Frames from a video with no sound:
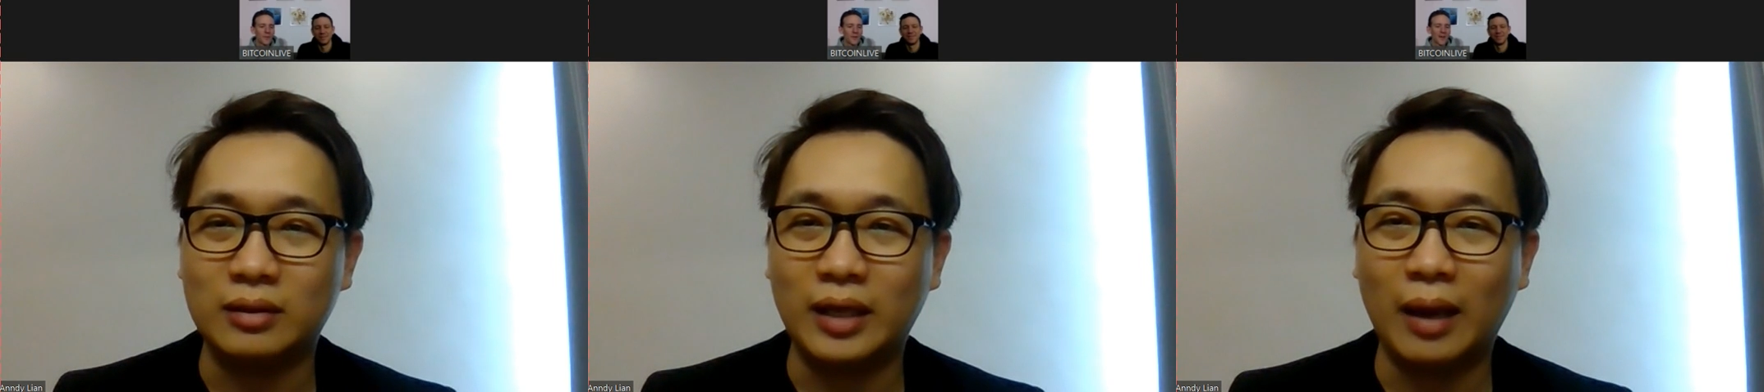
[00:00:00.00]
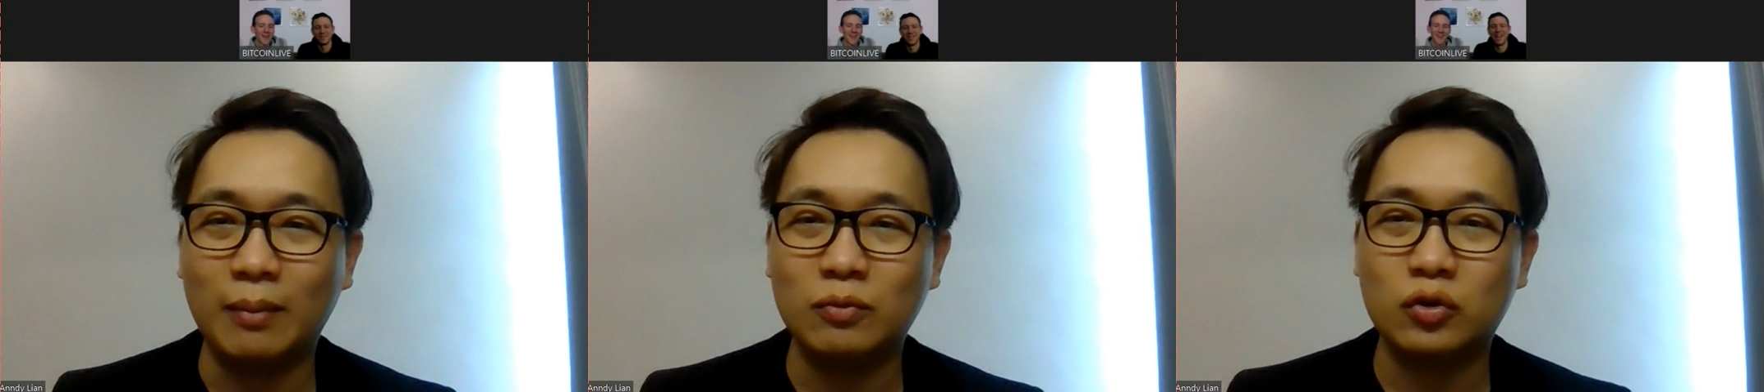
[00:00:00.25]

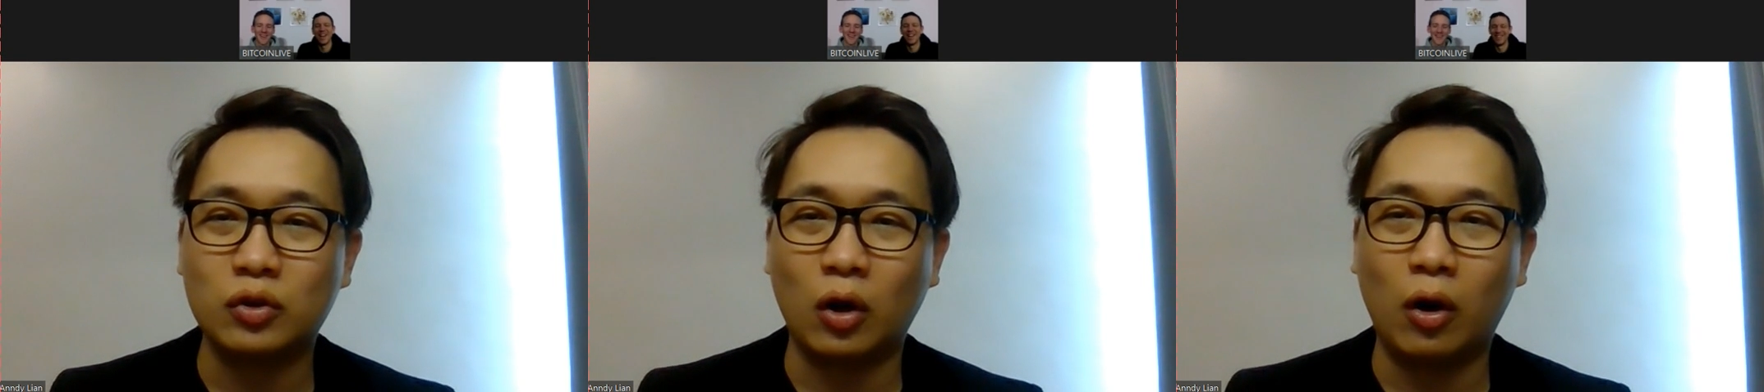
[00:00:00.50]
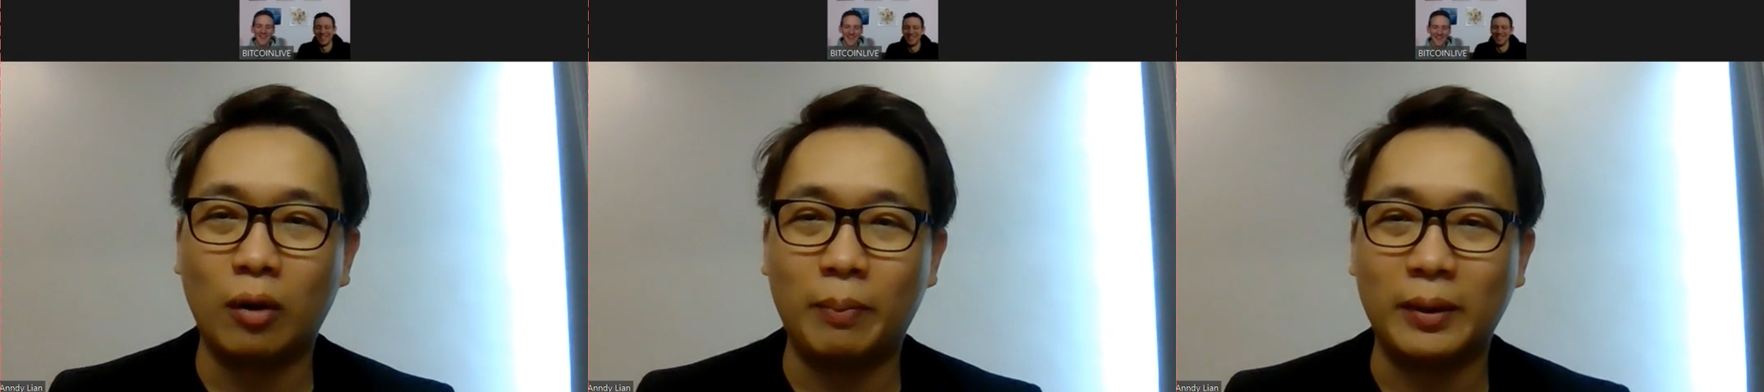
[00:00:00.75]

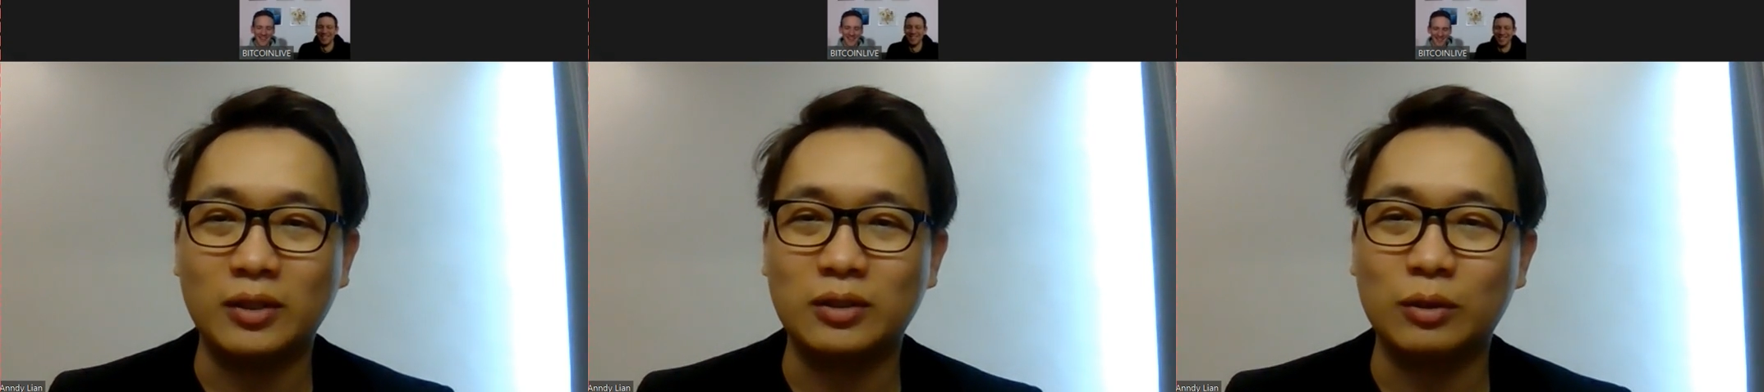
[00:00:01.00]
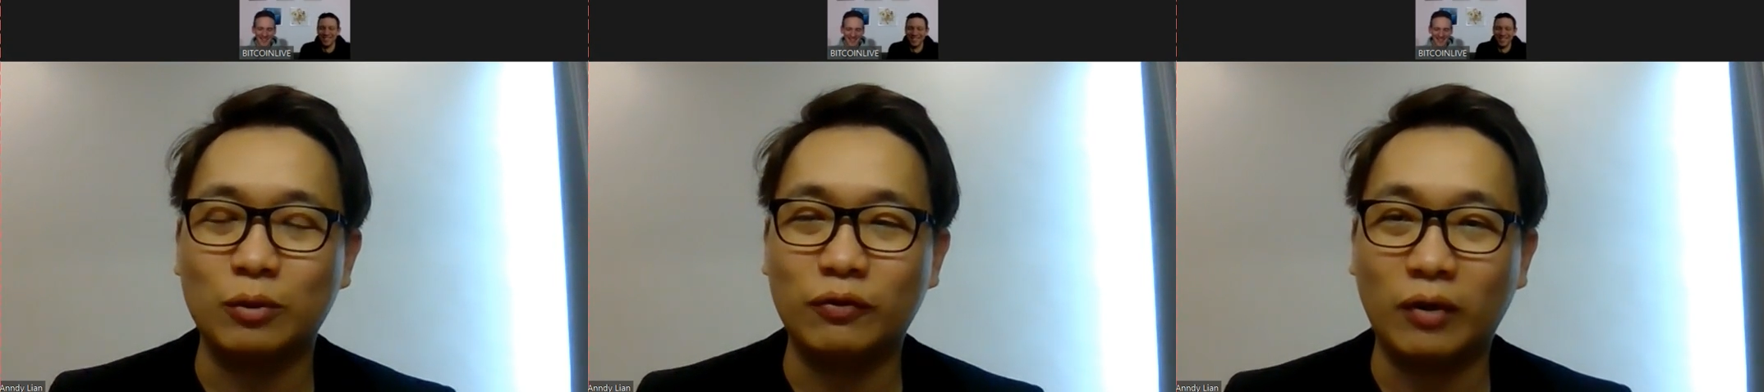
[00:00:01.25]
GameStop and
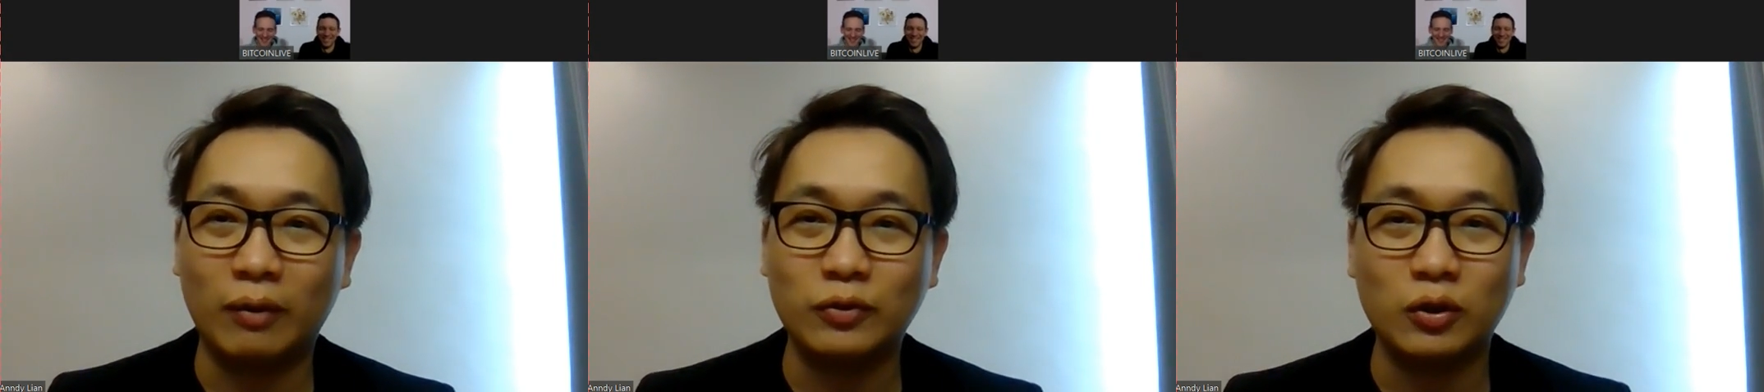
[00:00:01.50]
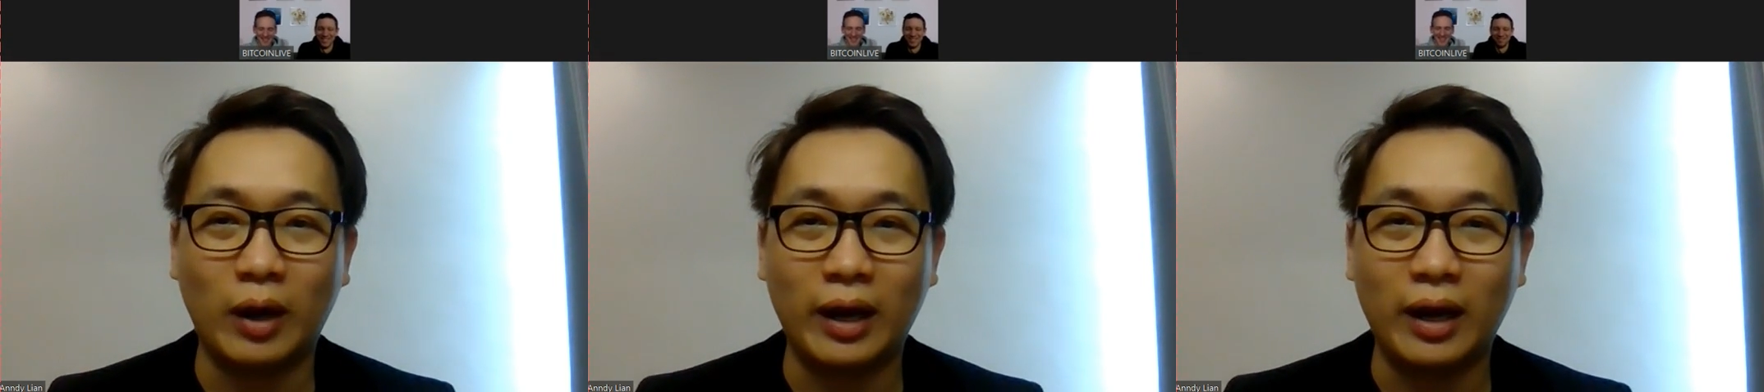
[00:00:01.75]
so forth.
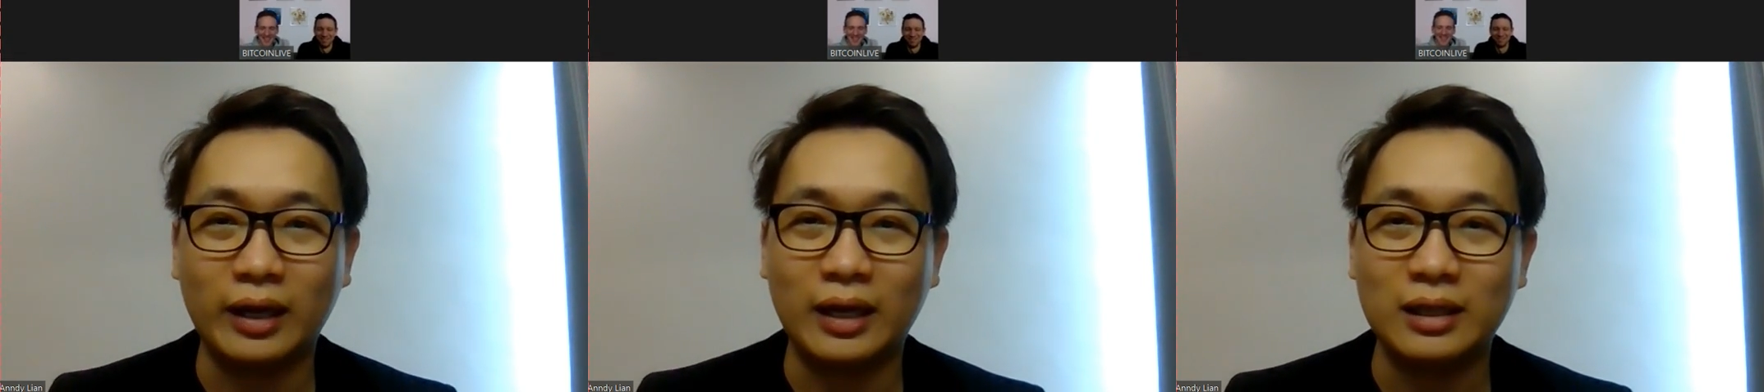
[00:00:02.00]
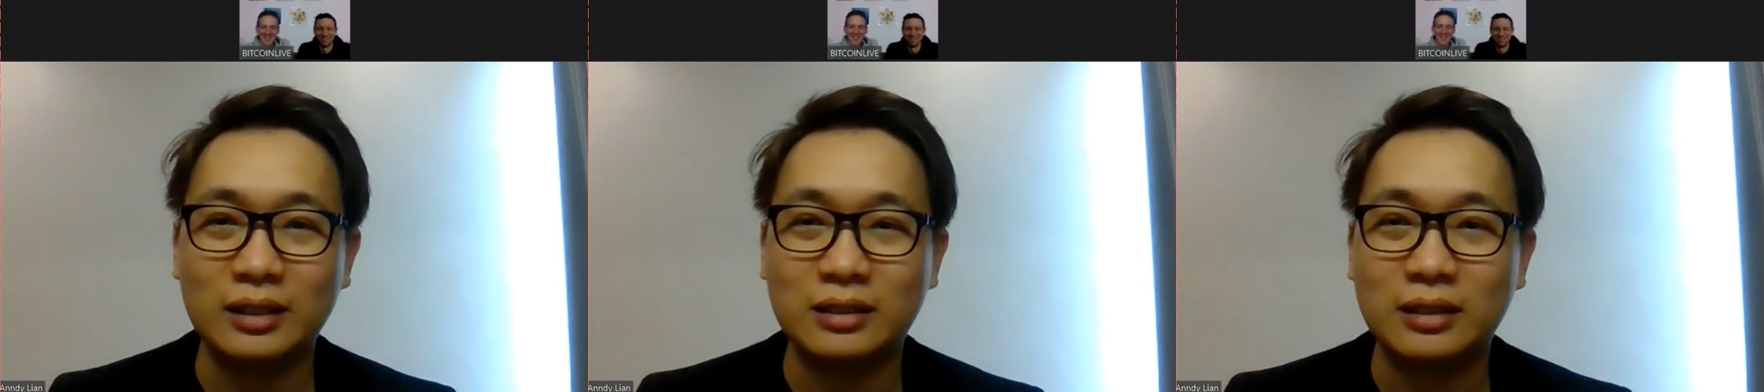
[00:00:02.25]
So I
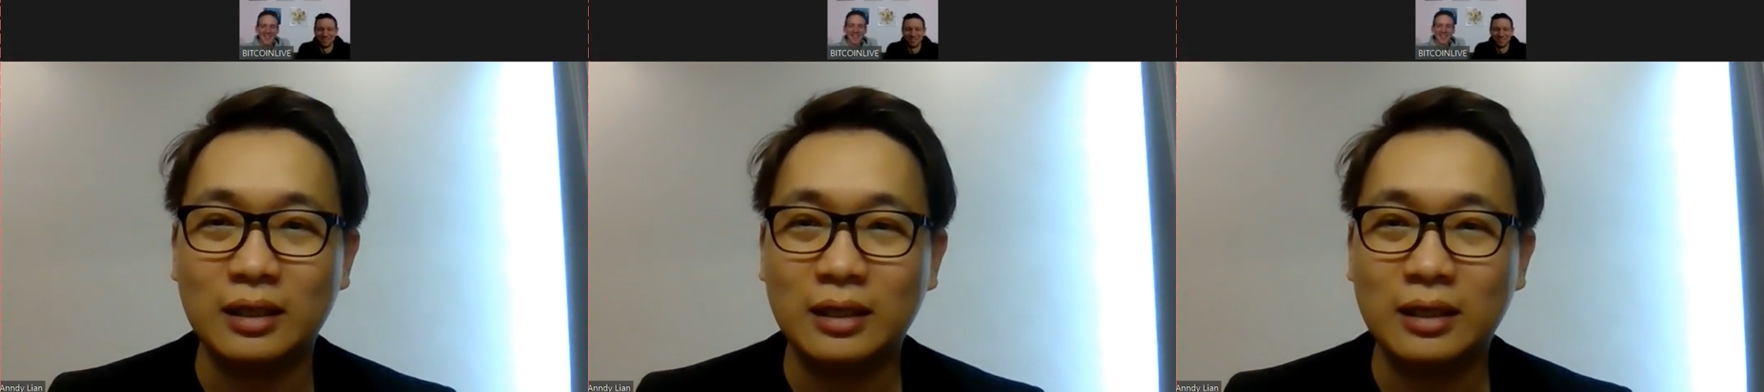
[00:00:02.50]
guess